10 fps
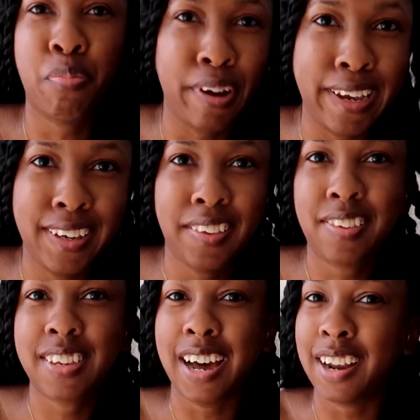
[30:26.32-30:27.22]

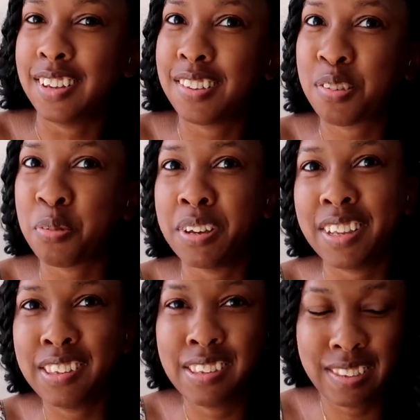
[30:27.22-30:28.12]
braids, goddess
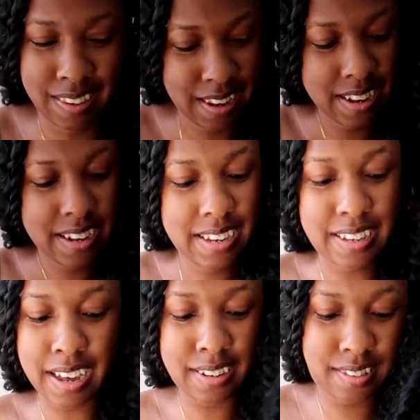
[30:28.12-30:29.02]
twists,
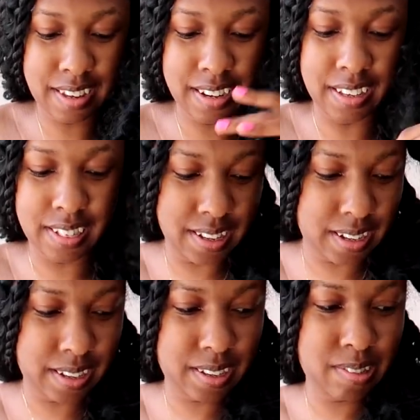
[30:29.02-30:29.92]
goddess
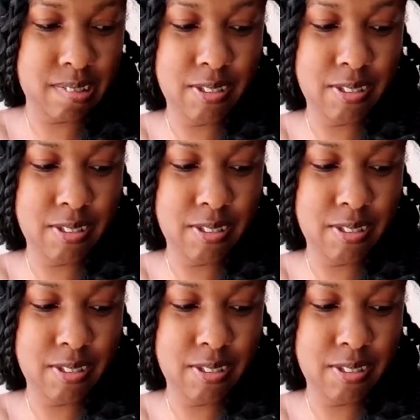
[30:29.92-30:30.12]
anything.